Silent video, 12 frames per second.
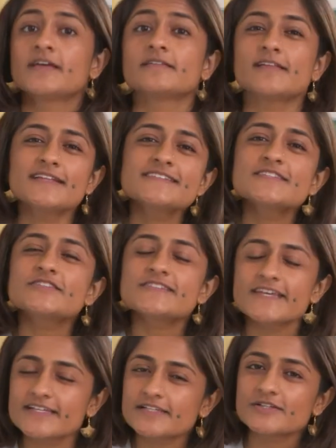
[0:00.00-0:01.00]
Let's
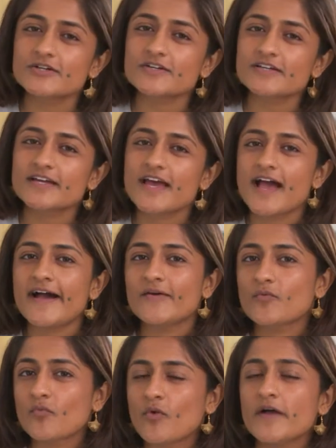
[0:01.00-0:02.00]
take a look
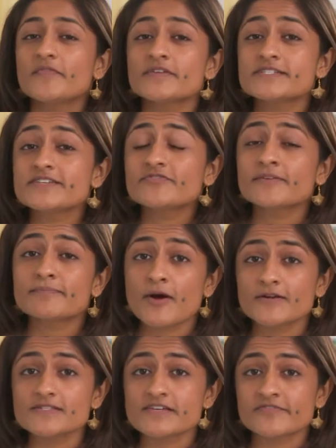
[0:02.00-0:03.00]
at what the different
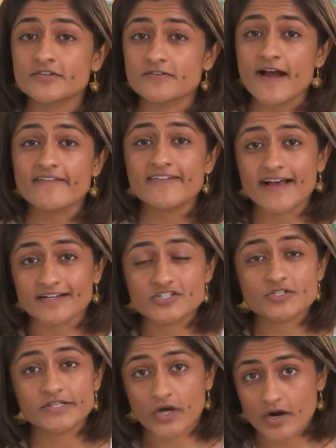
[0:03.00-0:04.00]
parts of a graph
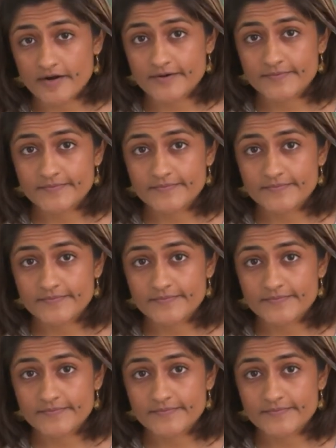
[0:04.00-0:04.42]
actually are.